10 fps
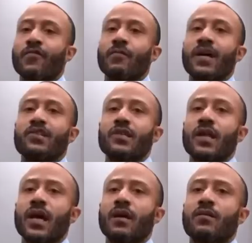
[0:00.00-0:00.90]

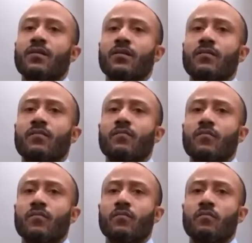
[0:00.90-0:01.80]
That
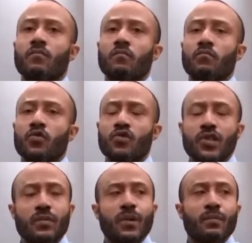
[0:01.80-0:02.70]
you
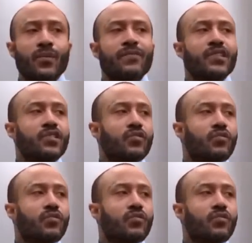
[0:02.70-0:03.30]
should have been privy to,